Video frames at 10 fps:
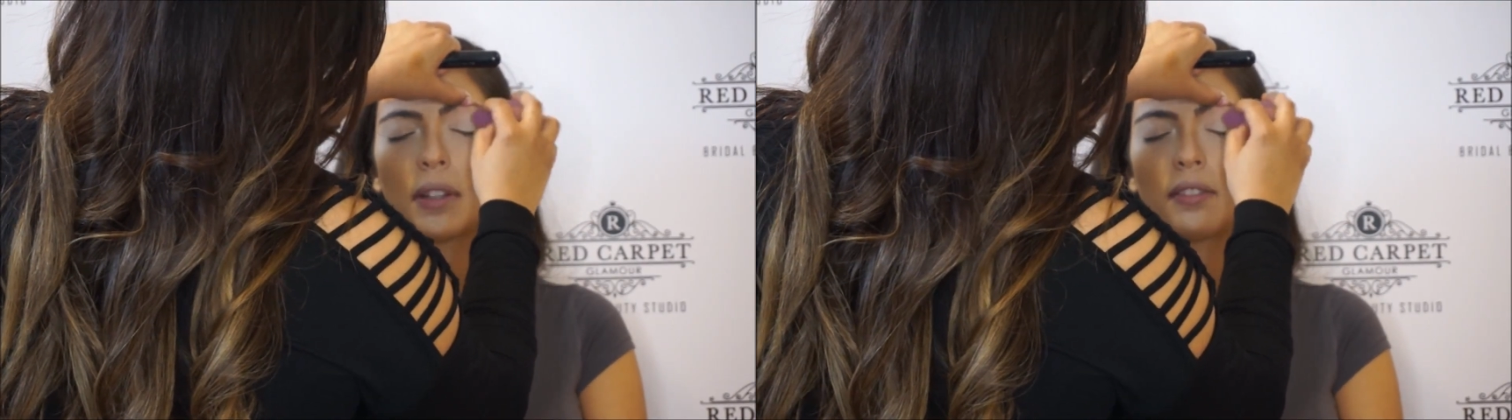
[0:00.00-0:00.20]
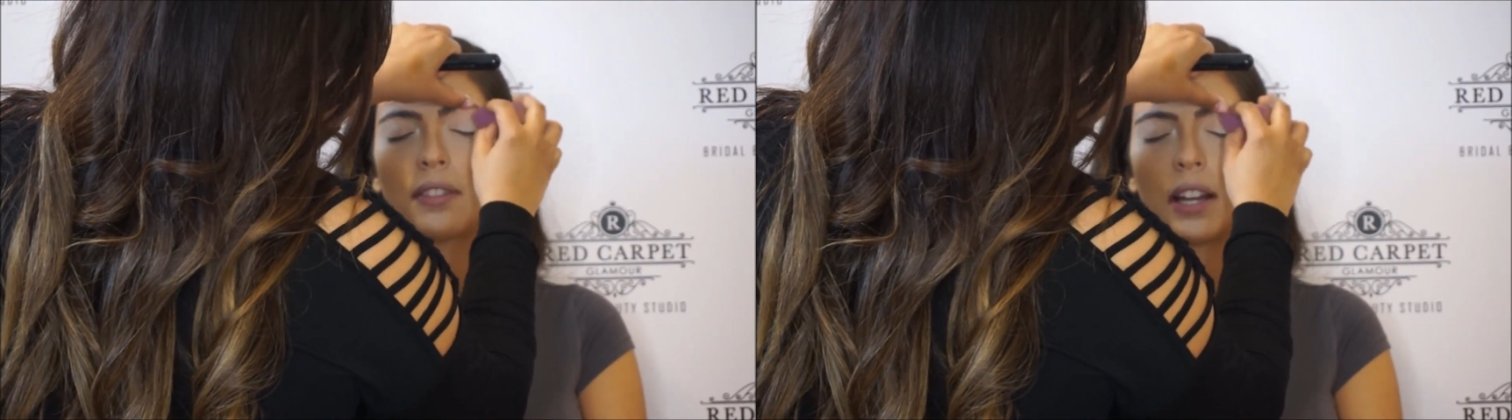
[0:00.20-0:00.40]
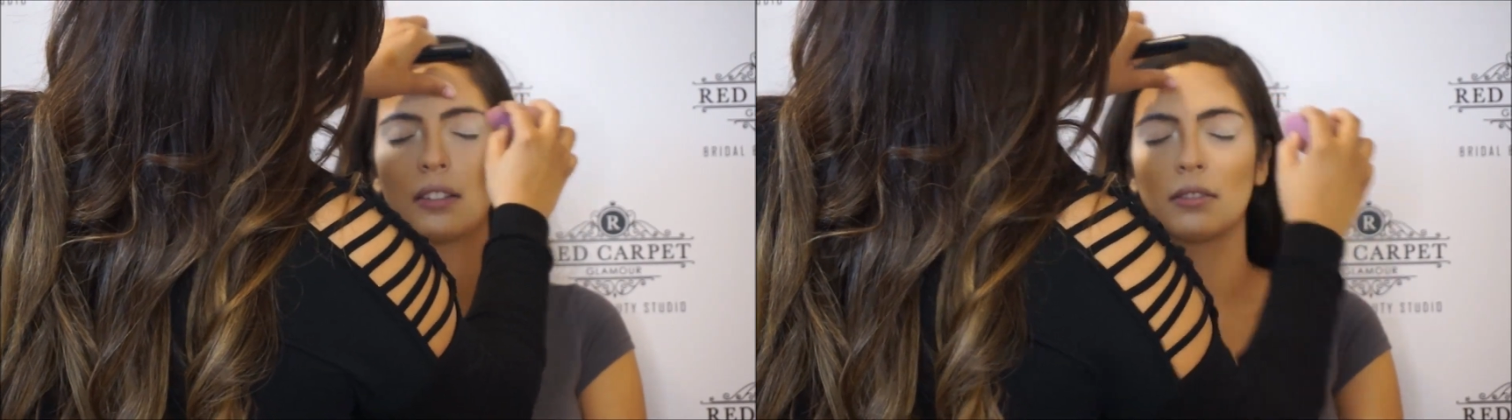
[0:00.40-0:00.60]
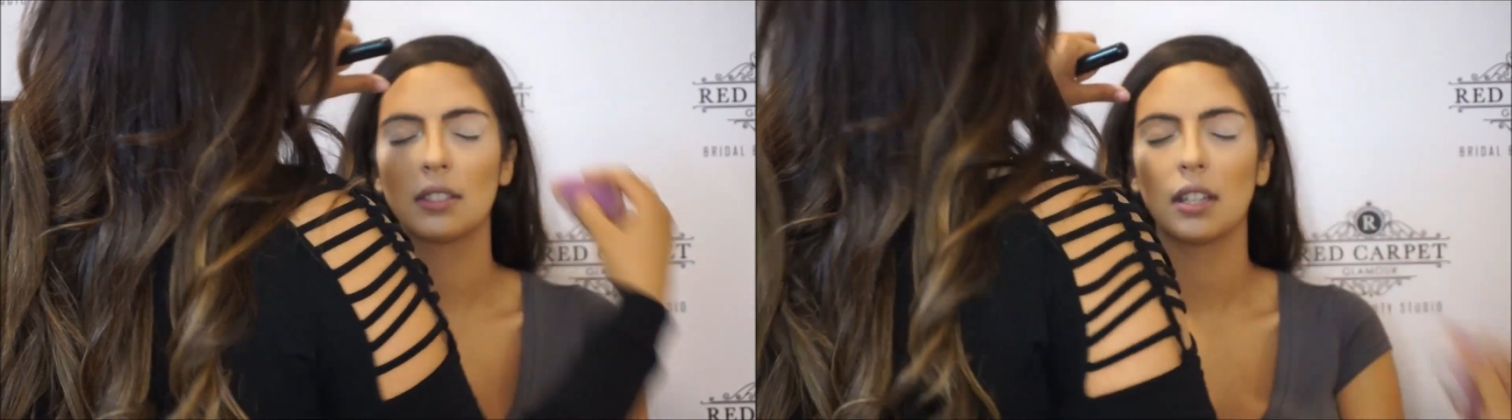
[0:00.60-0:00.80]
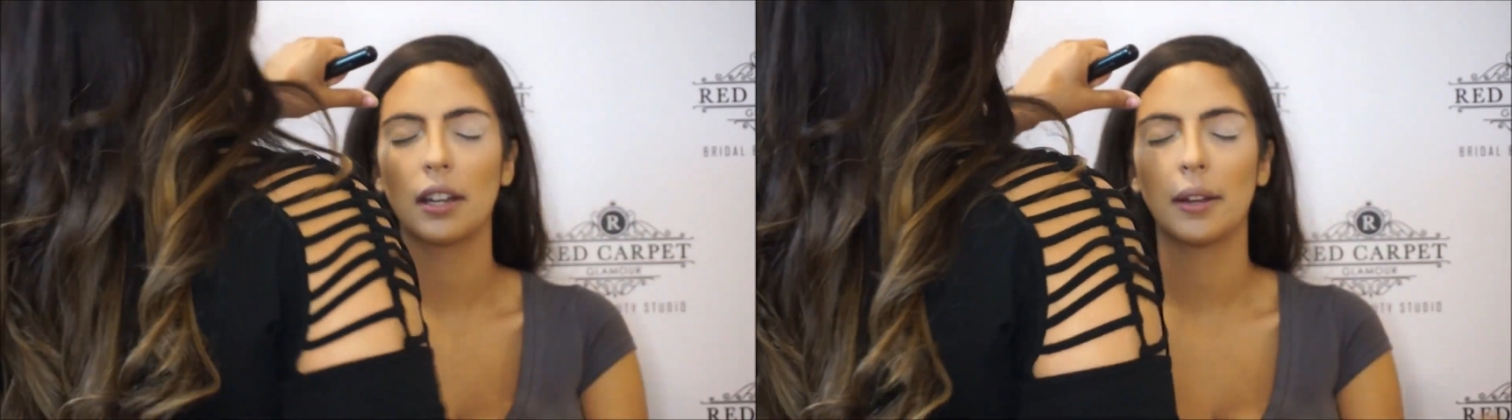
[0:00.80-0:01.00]
With
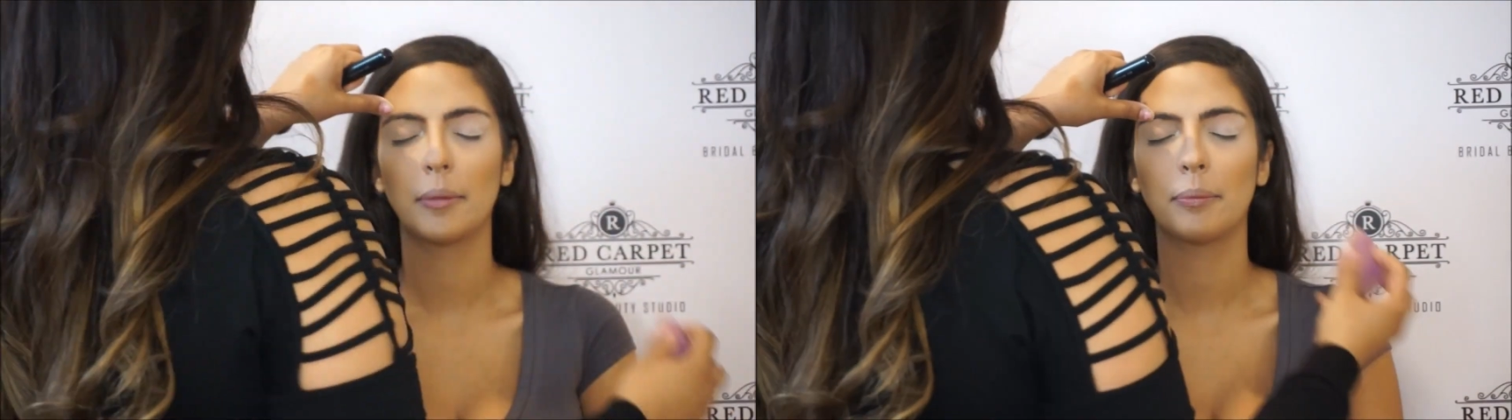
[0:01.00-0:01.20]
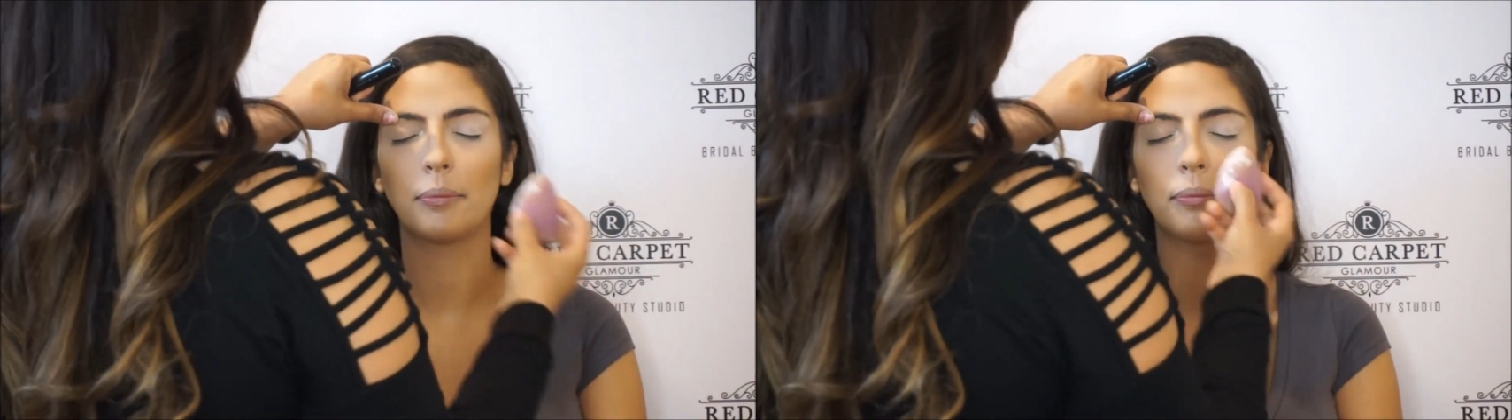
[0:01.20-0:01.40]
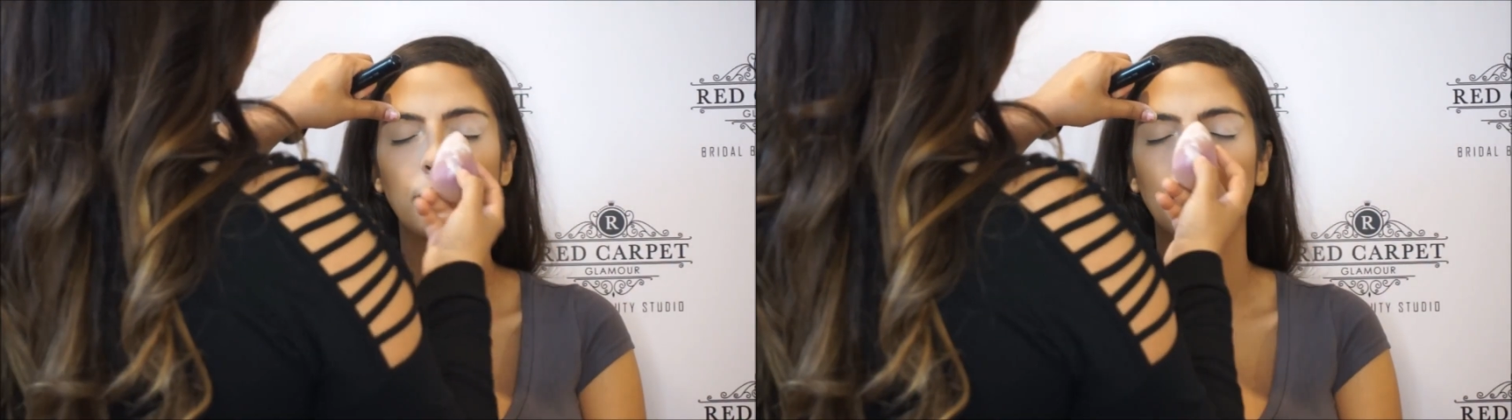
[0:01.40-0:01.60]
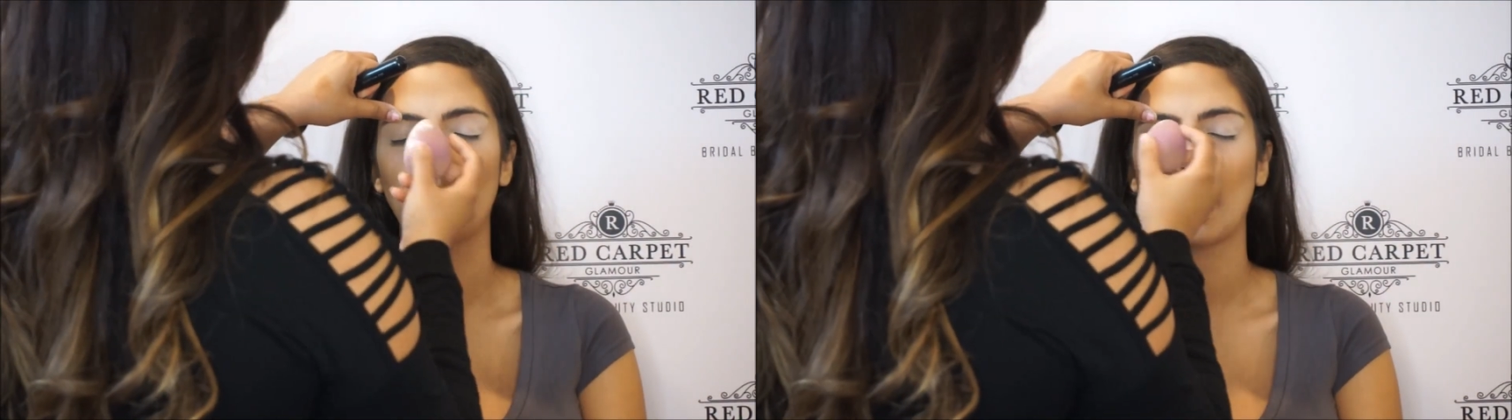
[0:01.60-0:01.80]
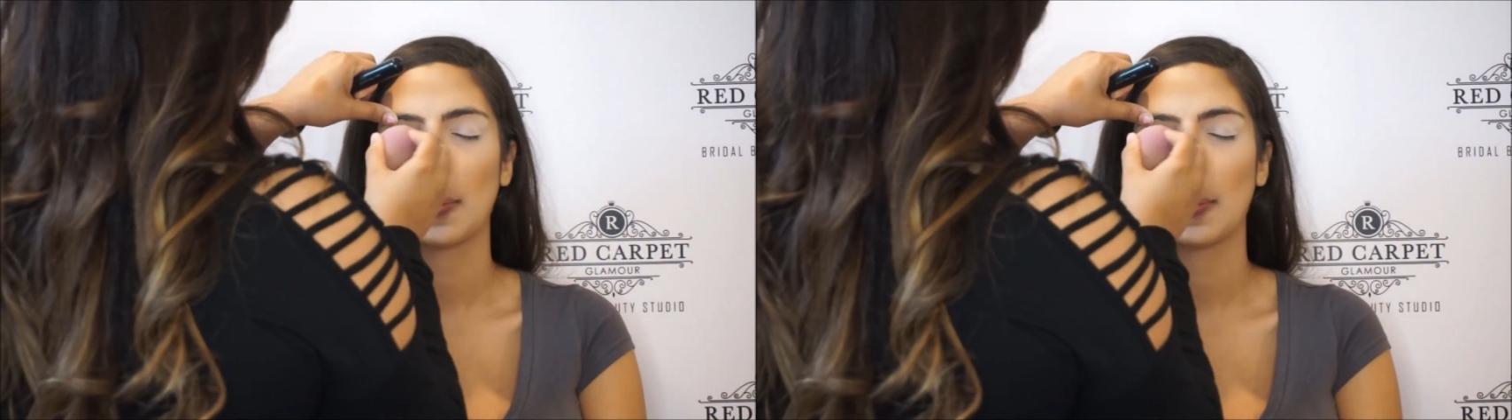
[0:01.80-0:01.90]
whatever's left on my beauty blender,